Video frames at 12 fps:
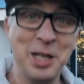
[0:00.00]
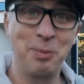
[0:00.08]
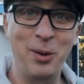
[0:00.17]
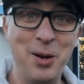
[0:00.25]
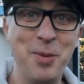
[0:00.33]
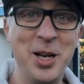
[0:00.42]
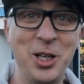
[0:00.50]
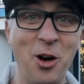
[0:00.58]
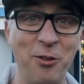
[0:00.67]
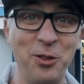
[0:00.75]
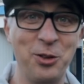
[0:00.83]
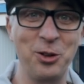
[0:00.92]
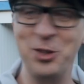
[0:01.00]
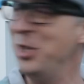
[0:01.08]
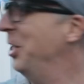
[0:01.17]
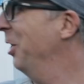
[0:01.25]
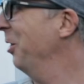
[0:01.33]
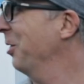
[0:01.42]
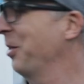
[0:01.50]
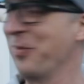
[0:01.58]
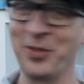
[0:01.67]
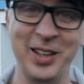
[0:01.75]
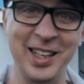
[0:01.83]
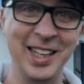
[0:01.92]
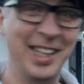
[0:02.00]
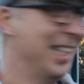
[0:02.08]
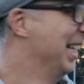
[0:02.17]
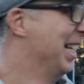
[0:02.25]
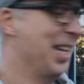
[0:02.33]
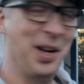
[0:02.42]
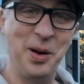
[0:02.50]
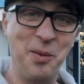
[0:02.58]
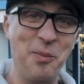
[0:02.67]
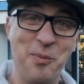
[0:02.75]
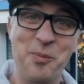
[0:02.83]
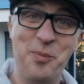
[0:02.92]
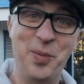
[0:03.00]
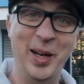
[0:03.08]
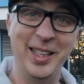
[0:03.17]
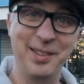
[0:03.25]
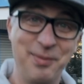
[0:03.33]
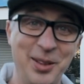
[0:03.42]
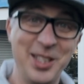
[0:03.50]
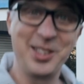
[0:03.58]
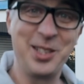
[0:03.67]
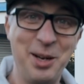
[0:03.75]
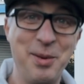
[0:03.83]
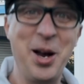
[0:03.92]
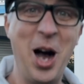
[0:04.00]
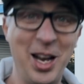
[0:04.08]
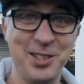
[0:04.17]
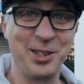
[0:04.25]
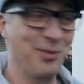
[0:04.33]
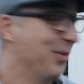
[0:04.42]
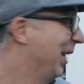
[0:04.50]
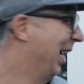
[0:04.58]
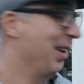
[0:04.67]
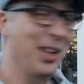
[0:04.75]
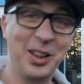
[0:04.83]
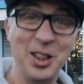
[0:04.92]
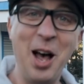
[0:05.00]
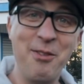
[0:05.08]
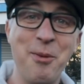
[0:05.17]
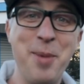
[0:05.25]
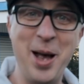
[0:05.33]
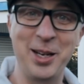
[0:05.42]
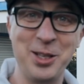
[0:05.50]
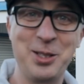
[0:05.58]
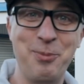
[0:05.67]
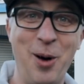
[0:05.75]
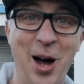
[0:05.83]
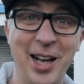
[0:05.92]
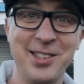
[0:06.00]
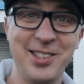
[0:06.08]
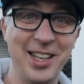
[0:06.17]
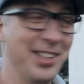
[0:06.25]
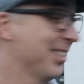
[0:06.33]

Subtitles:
to play mini golf in 13 years, but this is gonna be awesome. Love abandoned spots, and